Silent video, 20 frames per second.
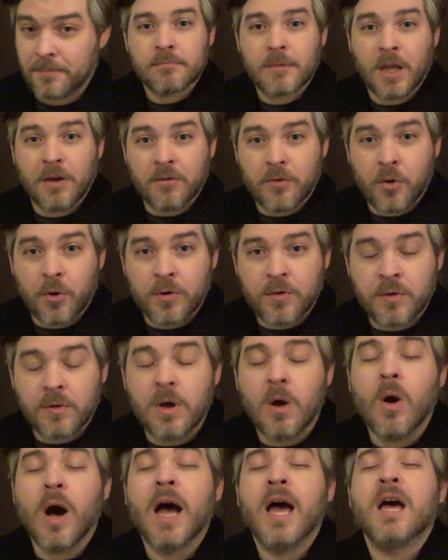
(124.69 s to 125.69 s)
And of course, you
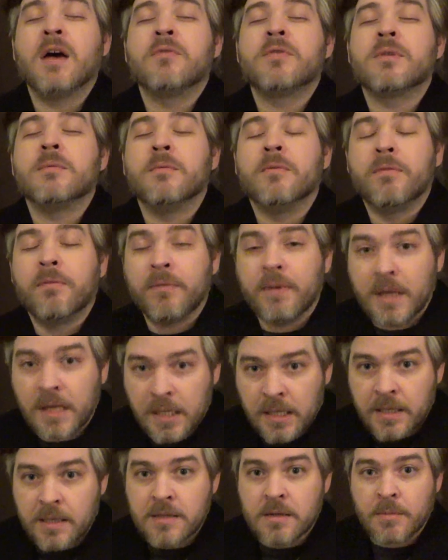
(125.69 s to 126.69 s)
know, I have some
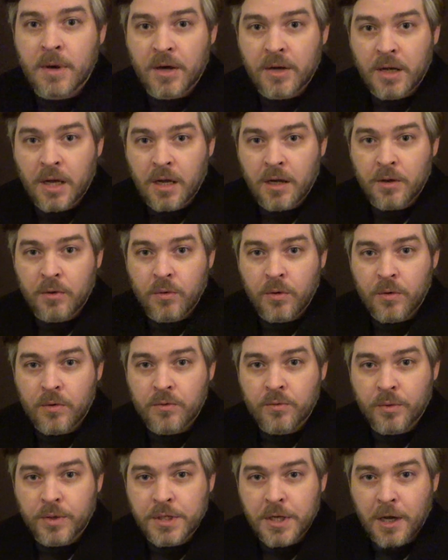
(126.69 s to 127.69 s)
feelings about
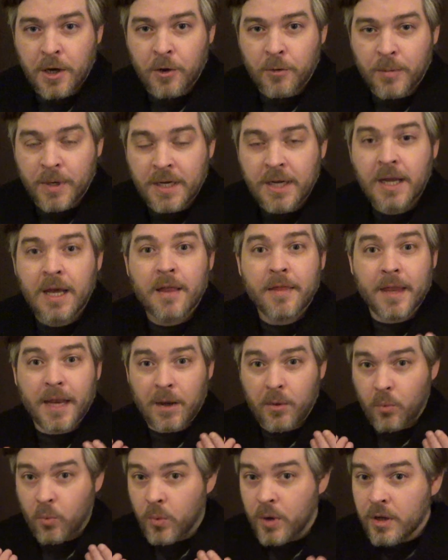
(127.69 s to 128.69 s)
Hakuho's retirement that
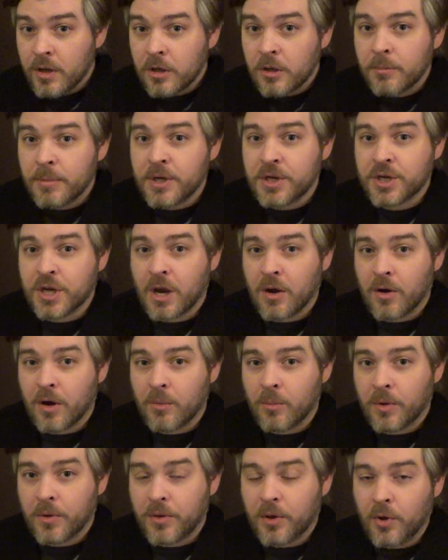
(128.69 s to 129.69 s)
I will be
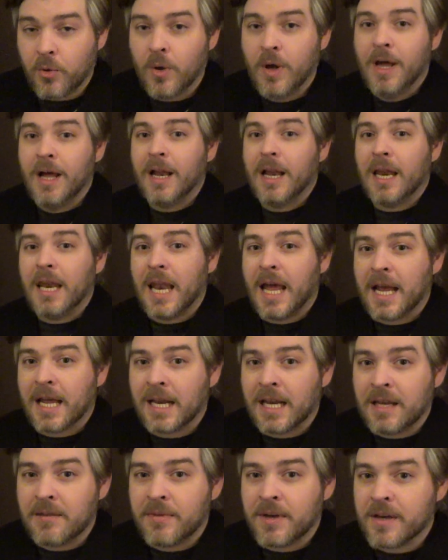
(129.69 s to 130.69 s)
sharing with you,
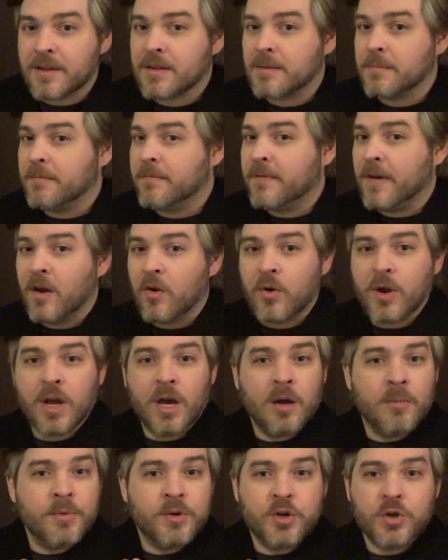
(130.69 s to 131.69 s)
likely via some very
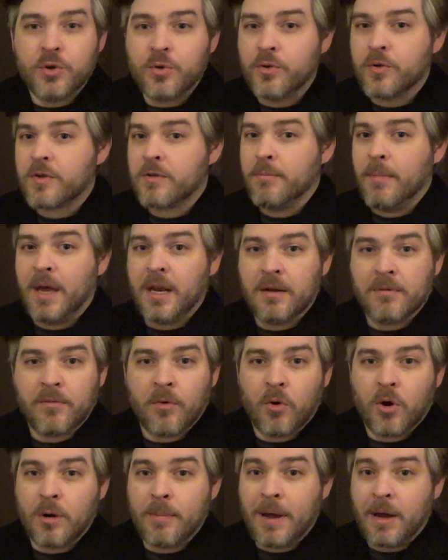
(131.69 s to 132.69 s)
obtuse
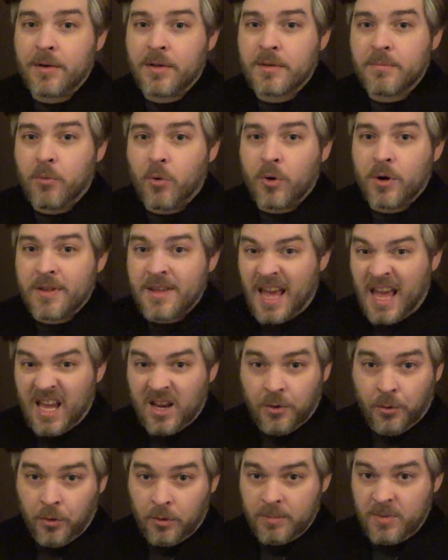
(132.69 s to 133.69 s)
metaphor about sports
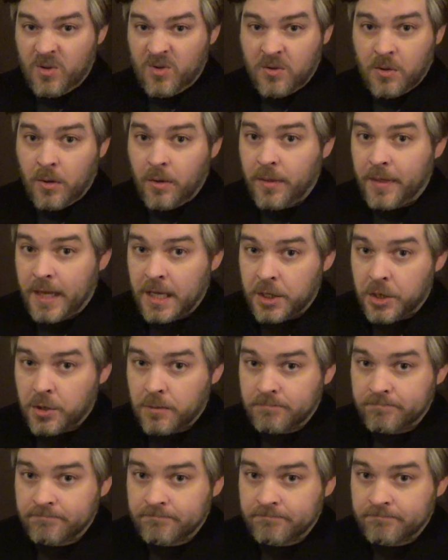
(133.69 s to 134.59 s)
and or musical theater.